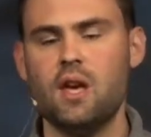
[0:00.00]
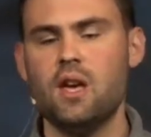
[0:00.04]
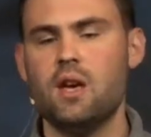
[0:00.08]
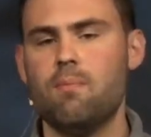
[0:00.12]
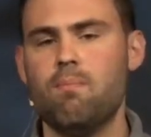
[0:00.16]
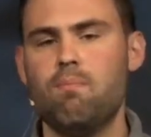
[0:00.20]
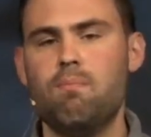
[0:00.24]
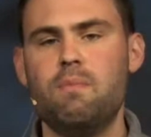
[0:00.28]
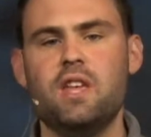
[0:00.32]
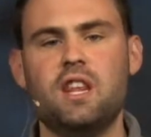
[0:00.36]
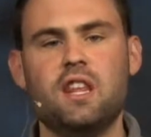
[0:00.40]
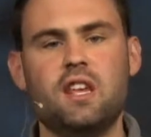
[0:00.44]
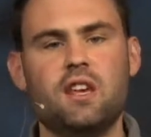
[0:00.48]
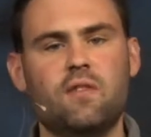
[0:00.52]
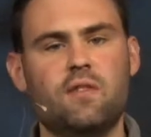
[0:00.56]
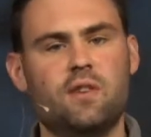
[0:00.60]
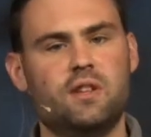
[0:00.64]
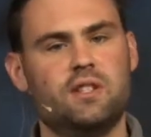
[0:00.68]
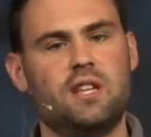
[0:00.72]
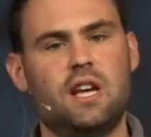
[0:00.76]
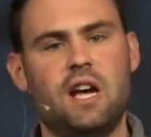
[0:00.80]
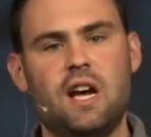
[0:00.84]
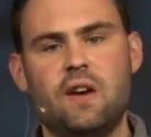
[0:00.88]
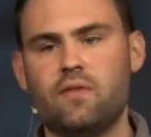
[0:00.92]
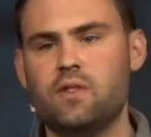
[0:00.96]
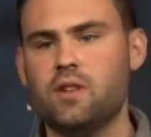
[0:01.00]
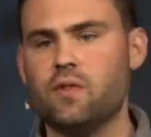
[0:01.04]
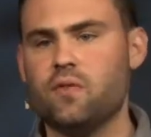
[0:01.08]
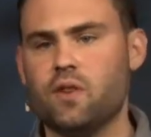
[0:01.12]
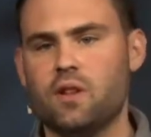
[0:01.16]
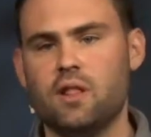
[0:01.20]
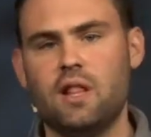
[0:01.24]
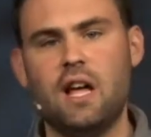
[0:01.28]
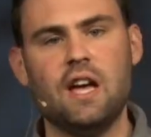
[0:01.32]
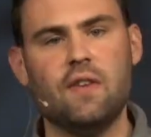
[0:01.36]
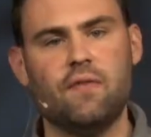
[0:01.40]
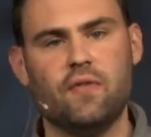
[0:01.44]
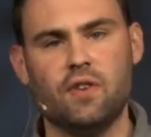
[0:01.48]
Many of us have different
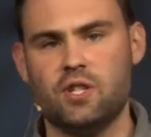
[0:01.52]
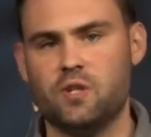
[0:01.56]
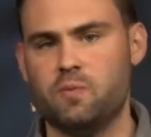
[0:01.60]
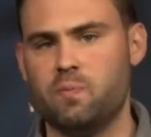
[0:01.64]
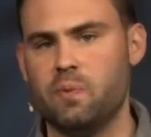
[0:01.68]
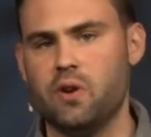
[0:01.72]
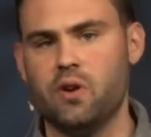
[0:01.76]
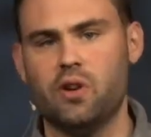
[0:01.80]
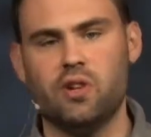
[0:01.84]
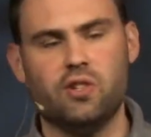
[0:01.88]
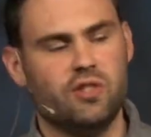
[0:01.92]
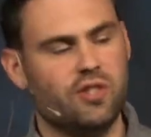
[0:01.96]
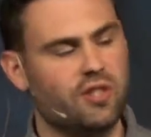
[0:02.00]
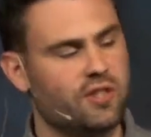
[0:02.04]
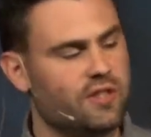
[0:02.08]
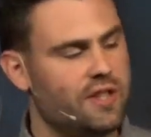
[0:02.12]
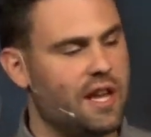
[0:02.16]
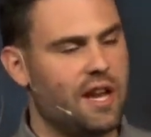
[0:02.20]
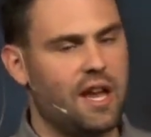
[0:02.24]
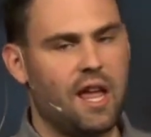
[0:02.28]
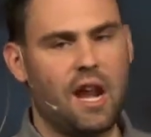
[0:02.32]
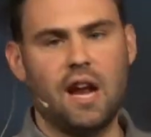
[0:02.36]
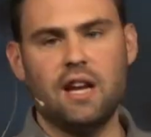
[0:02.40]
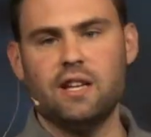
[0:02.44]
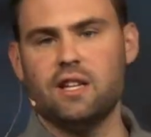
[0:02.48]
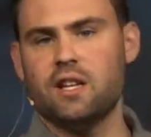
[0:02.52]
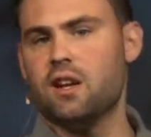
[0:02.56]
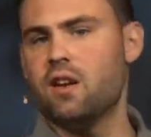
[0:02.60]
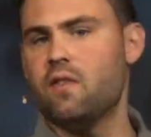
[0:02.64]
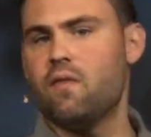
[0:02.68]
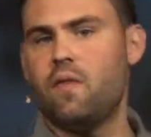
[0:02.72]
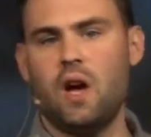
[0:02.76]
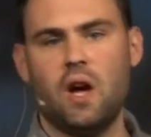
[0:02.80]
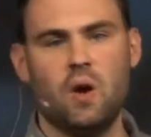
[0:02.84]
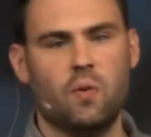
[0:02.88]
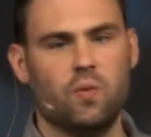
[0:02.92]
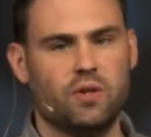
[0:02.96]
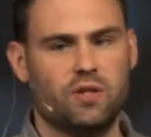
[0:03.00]
life experiences that can
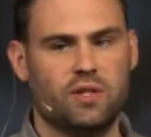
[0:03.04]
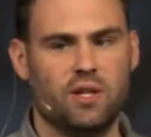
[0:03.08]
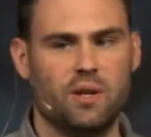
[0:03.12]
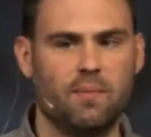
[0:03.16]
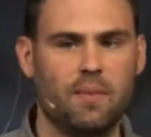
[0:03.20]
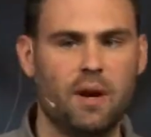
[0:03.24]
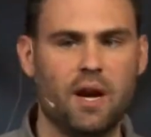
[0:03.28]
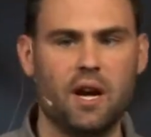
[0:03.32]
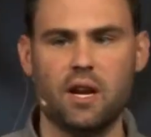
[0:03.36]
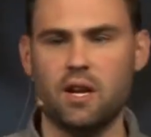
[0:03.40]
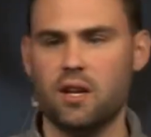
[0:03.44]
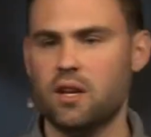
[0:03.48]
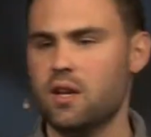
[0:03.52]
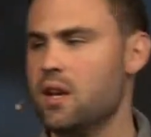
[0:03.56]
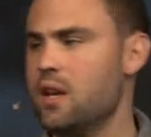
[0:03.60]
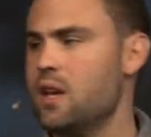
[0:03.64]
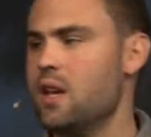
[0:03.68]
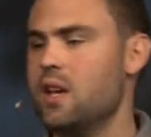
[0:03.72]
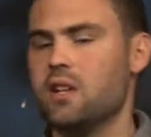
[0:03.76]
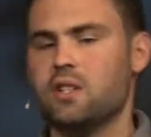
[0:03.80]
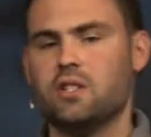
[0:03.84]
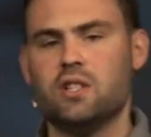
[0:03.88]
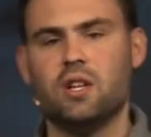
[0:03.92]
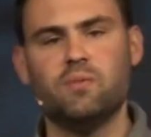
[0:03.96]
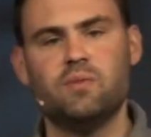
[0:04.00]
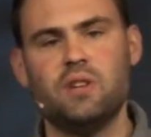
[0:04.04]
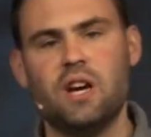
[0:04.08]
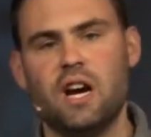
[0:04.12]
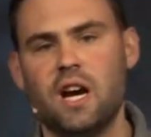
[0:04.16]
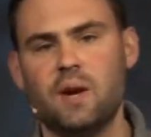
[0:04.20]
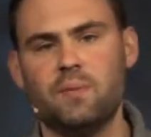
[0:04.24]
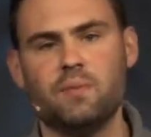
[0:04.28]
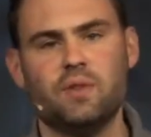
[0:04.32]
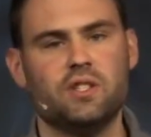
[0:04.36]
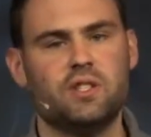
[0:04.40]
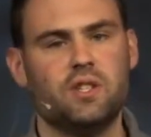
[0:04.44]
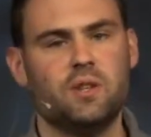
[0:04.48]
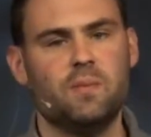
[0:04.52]
identify with somebody. Sometimes
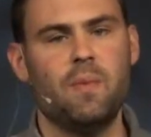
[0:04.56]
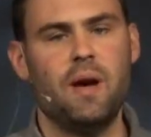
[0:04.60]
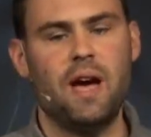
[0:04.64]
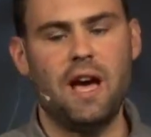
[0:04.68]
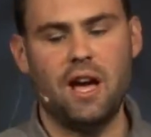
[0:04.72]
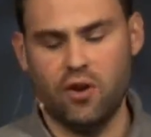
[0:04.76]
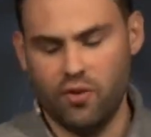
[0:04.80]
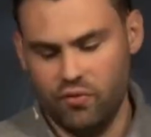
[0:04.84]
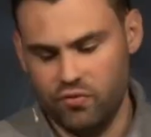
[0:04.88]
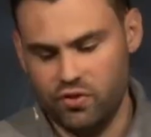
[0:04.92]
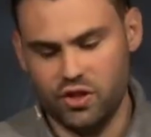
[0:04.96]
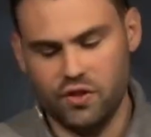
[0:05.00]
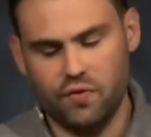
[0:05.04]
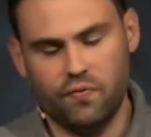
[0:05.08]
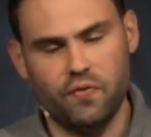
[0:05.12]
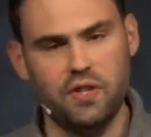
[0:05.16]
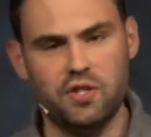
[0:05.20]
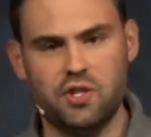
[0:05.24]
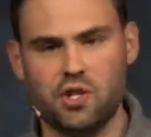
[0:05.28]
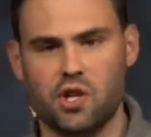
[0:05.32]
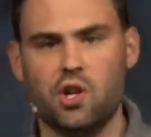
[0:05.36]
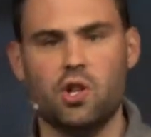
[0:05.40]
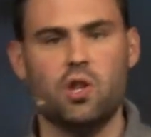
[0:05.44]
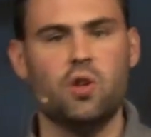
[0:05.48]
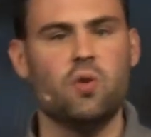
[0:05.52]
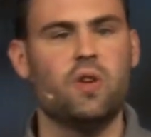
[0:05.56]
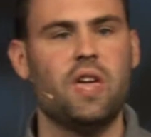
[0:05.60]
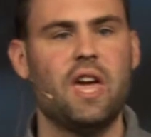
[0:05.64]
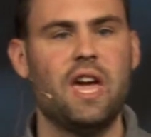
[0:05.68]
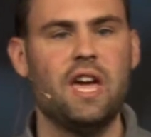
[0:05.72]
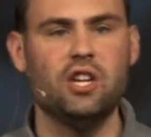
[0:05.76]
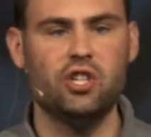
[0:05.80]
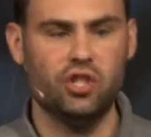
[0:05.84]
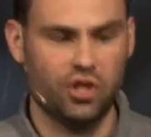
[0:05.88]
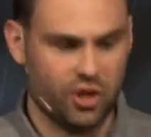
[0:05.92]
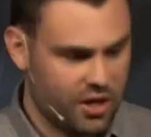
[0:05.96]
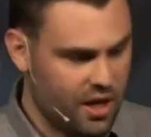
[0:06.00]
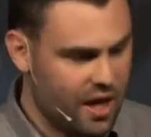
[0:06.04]
it's a matter of just physical
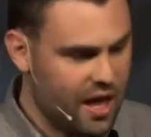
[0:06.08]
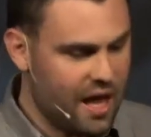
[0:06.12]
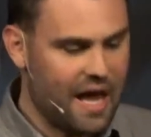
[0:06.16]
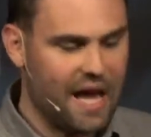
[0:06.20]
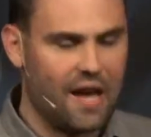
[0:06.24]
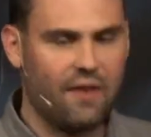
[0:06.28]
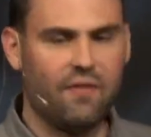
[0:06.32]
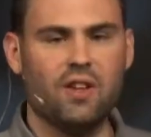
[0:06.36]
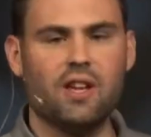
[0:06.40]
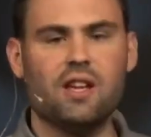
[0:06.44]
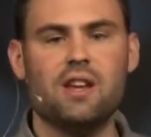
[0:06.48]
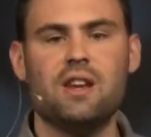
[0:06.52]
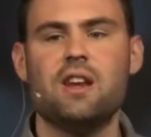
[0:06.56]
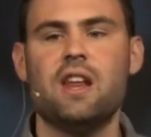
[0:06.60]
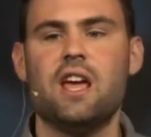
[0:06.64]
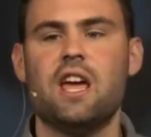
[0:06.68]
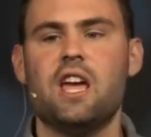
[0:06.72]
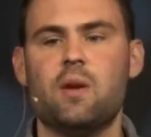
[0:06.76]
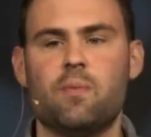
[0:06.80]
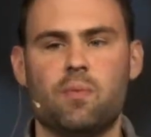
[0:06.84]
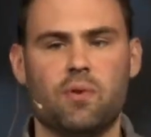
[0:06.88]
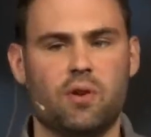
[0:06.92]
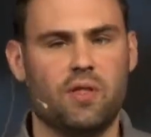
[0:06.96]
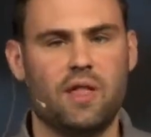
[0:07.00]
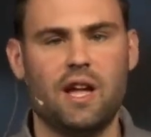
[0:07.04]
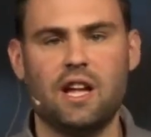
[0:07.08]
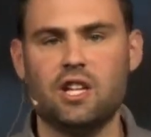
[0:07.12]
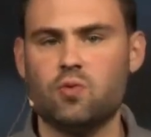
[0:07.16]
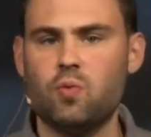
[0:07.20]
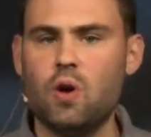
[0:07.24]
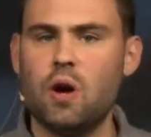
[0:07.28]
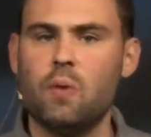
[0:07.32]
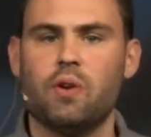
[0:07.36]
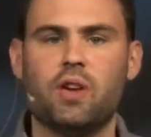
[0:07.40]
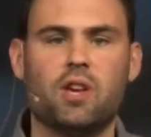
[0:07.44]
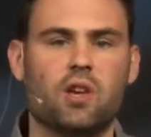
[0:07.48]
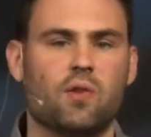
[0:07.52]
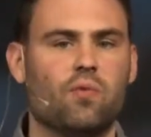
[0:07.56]
location, having a neighbor. That's why
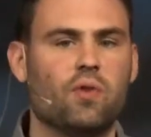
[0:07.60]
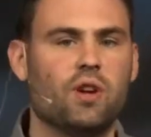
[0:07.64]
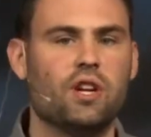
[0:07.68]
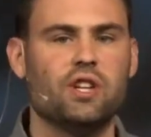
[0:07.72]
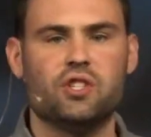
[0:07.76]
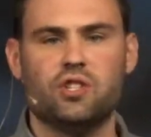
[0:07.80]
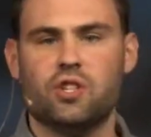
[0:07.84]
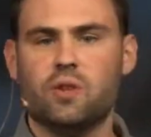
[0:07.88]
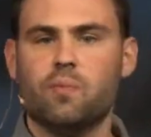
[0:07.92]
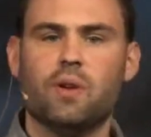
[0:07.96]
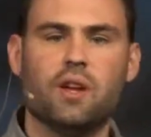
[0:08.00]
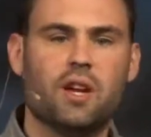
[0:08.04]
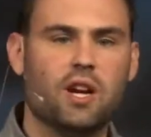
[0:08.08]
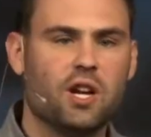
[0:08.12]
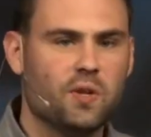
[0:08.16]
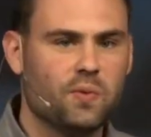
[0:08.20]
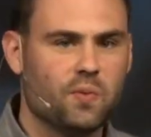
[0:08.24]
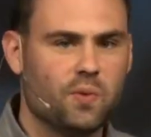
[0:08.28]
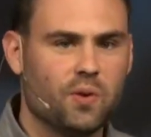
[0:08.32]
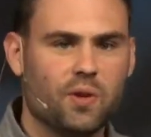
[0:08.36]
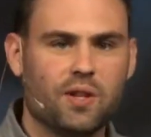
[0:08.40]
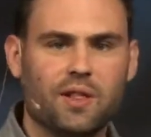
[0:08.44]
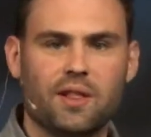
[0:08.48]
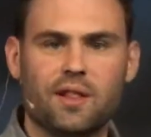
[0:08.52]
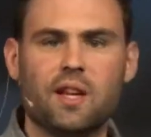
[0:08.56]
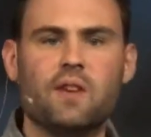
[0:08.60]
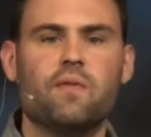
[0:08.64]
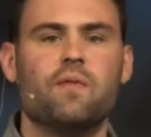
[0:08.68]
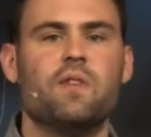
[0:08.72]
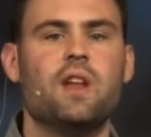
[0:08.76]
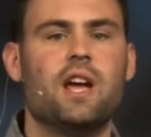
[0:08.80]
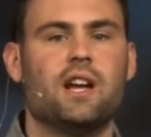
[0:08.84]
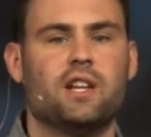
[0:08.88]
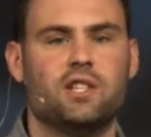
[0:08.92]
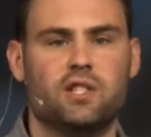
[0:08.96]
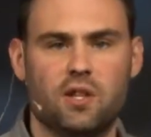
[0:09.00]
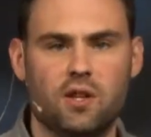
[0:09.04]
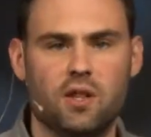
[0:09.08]
we can reach them, because we live
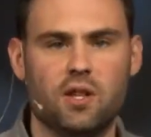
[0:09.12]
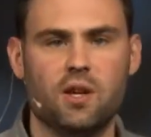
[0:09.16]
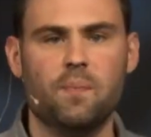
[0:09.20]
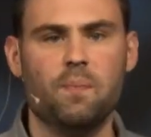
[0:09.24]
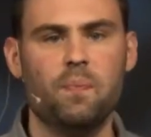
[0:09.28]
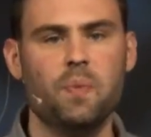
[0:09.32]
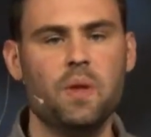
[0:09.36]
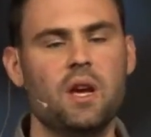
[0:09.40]
next to them.